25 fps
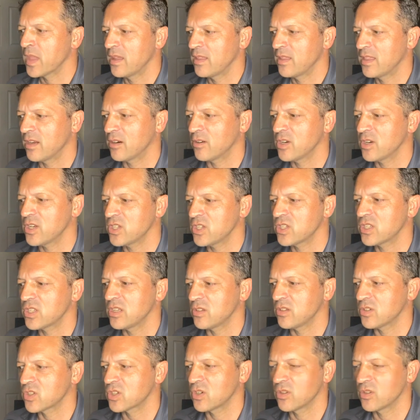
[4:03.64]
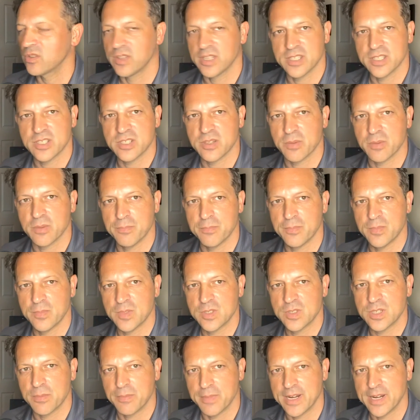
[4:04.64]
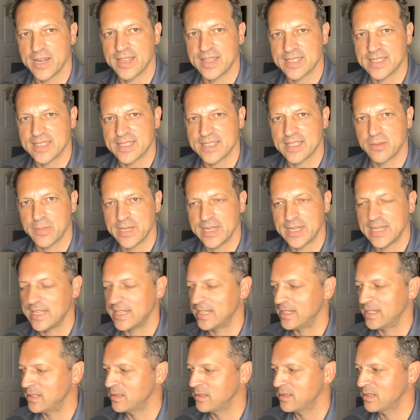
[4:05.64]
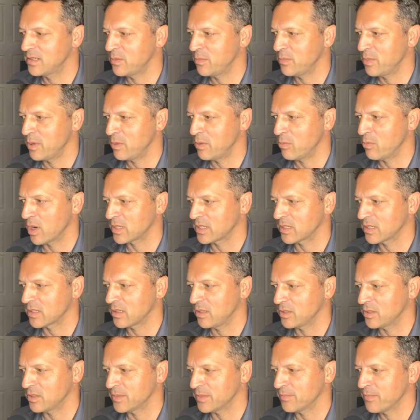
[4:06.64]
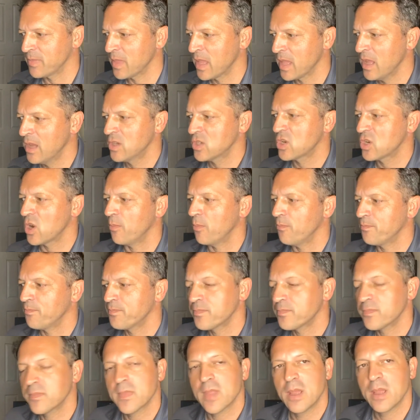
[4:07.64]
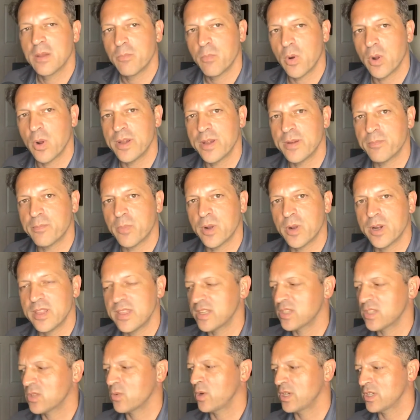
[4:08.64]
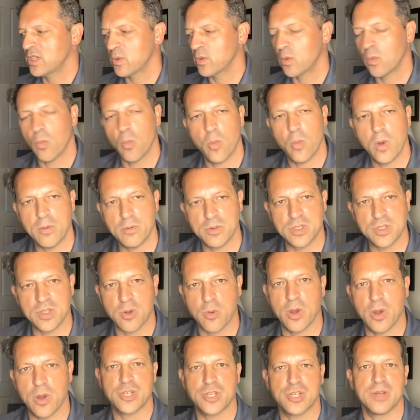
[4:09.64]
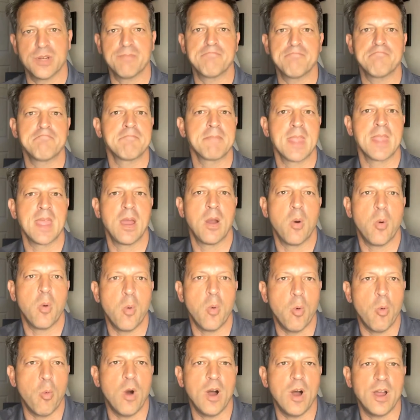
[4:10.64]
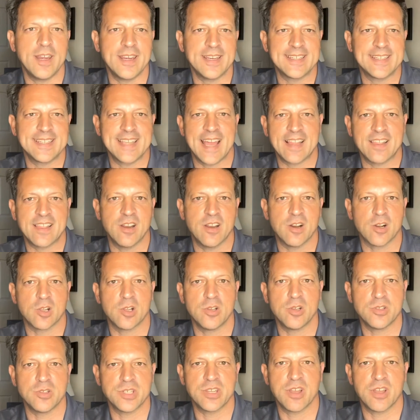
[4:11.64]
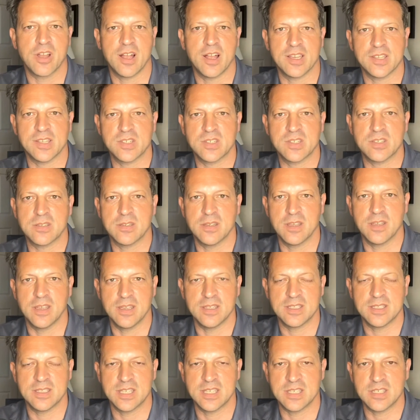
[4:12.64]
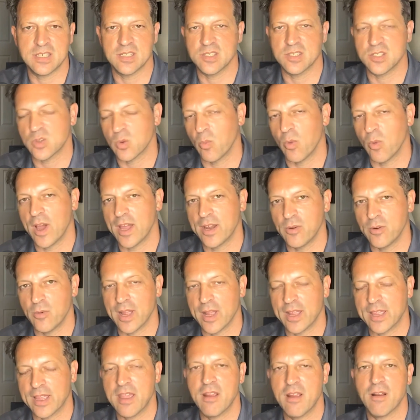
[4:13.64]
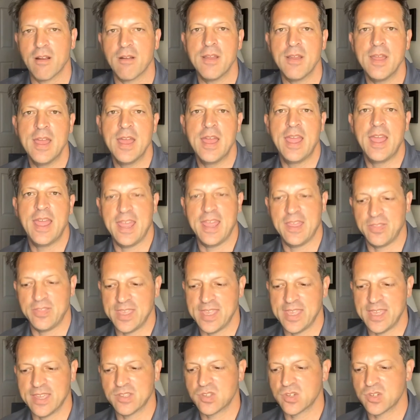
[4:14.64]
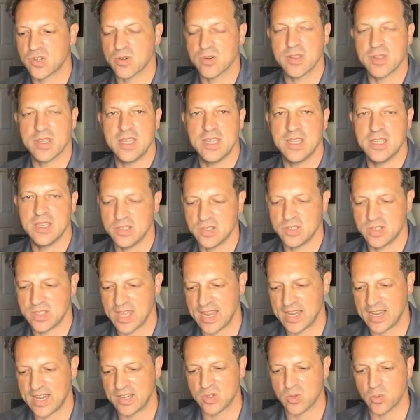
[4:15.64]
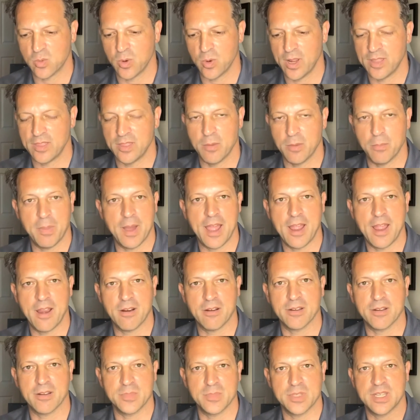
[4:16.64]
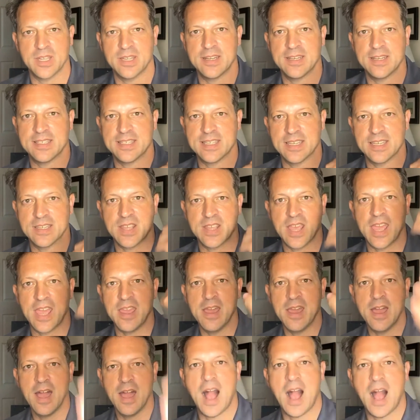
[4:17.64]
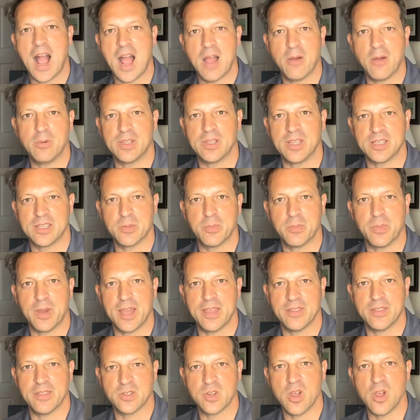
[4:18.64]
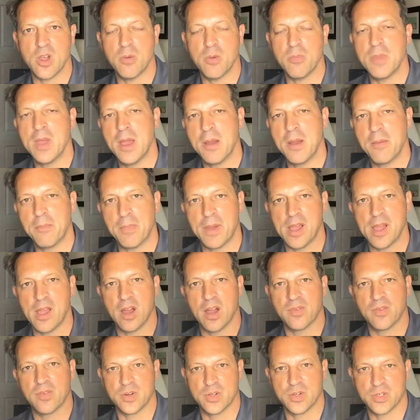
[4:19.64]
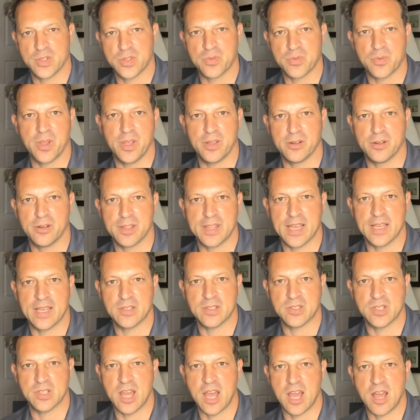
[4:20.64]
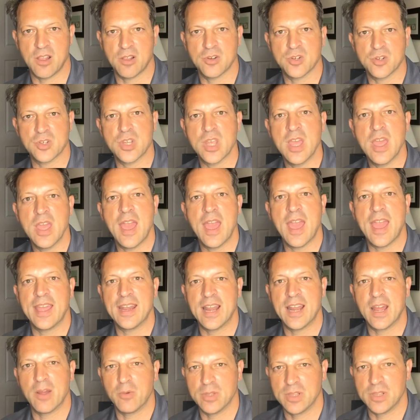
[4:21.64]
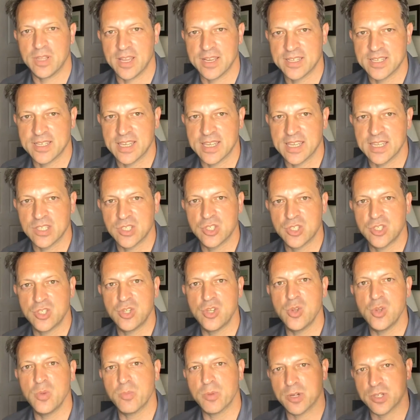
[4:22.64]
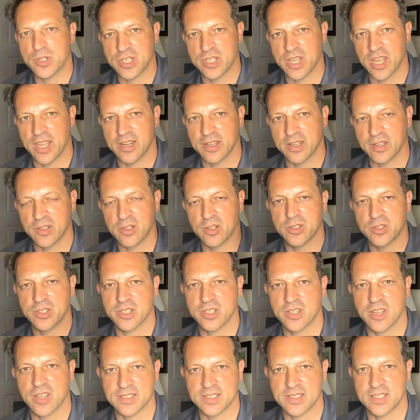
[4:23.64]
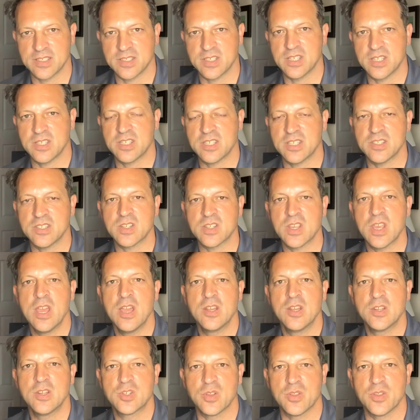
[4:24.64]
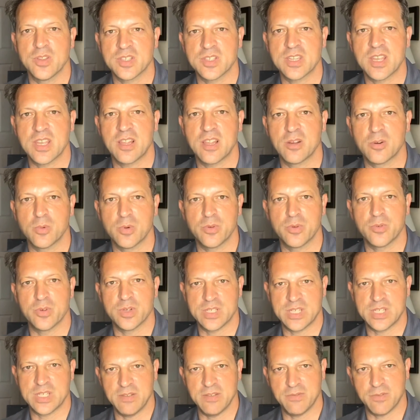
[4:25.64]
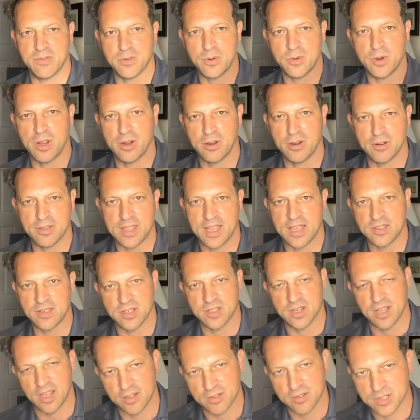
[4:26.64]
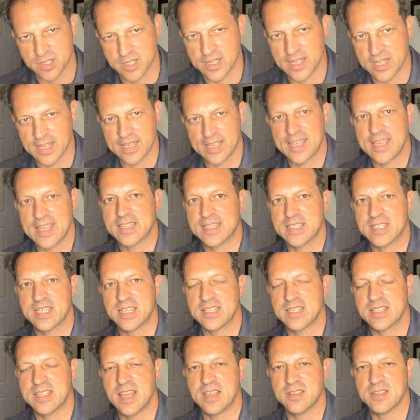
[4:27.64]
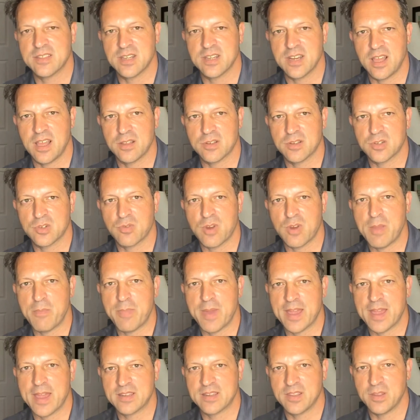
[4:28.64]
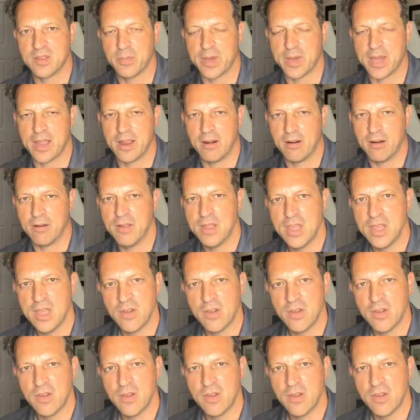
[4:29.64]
there is still certainly some money that's going to be needed to be brought to closing. So point of this was, what was the question? What exactly are closing costs assistance and why do I care? And the answer is that is when the buyer comes in and says, "Hey, I would like to buy this home. My offer is $300,000 and I would like to get 2% in closing cost assistance." So the seller would receive $300,000 and then kick $6,000 right back to the buyer